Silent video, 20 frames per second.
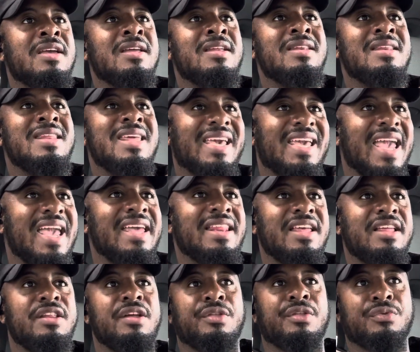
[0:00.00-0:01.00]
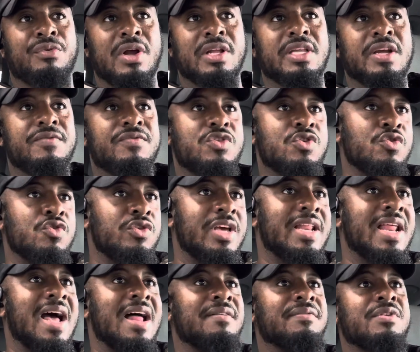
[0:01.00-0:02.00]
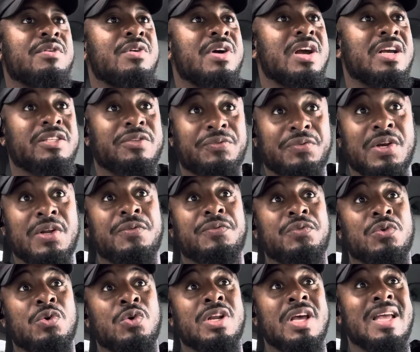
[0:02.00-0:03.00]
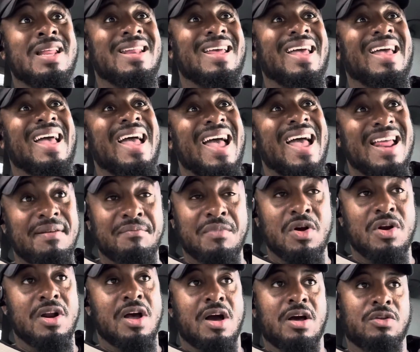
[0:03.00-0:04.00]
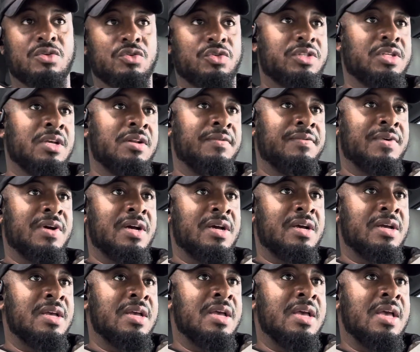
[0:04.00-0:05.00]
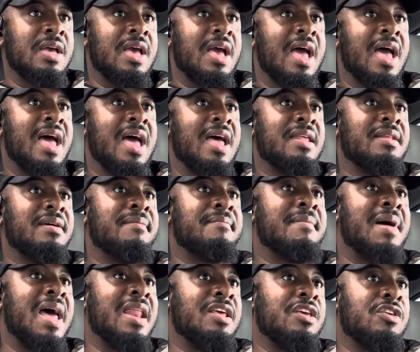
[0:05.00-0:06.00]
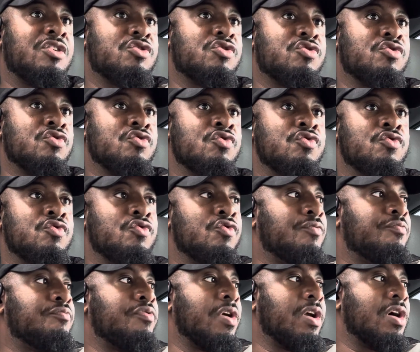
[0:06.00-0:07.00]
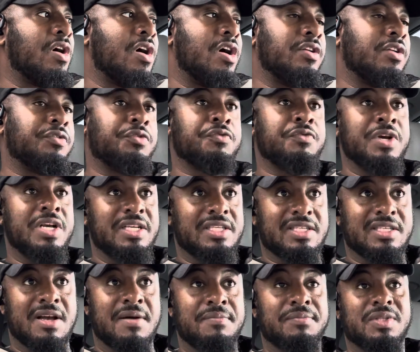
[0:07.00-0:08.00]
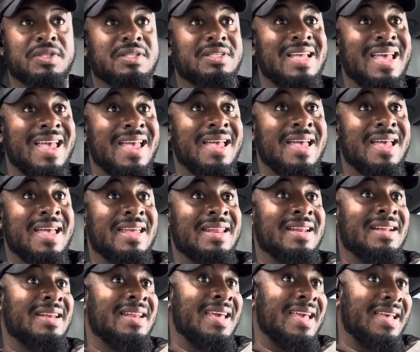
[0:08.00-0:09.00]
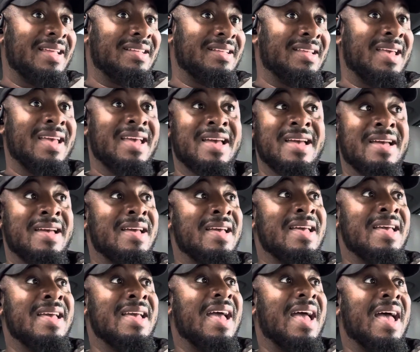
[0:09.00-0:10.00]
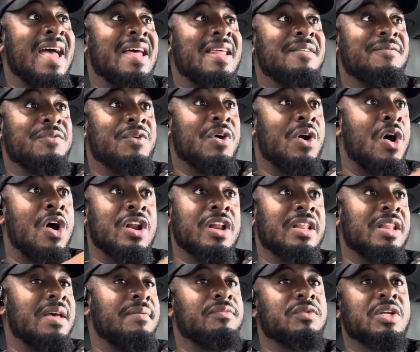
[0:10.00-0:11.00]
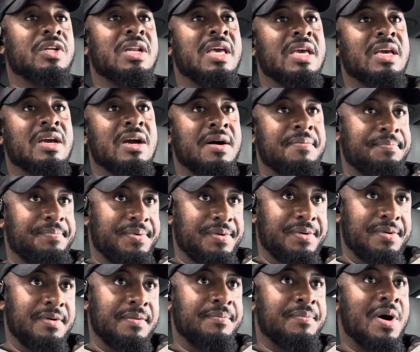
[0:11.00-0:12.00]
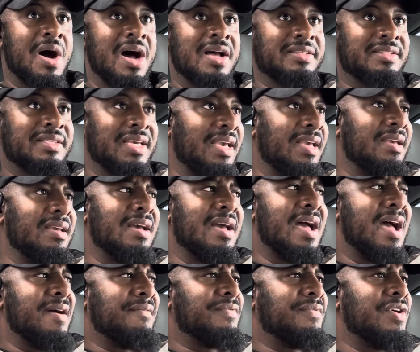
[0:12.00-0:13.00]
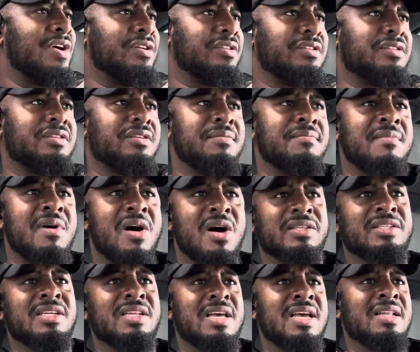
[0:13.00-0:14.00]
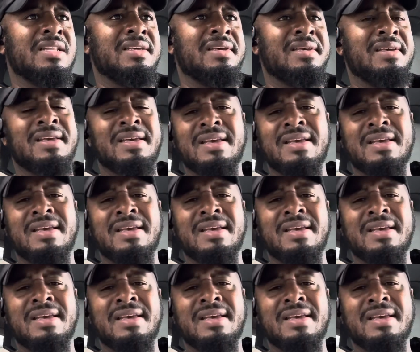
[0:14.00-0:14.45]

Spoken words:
negated the threat of Julian Alvarez, Phil Foden, and Bernardo Silva, and managed to bring on 3 subs there in the late there, and for all of them to link up, Partey, Havertz, Martinelli,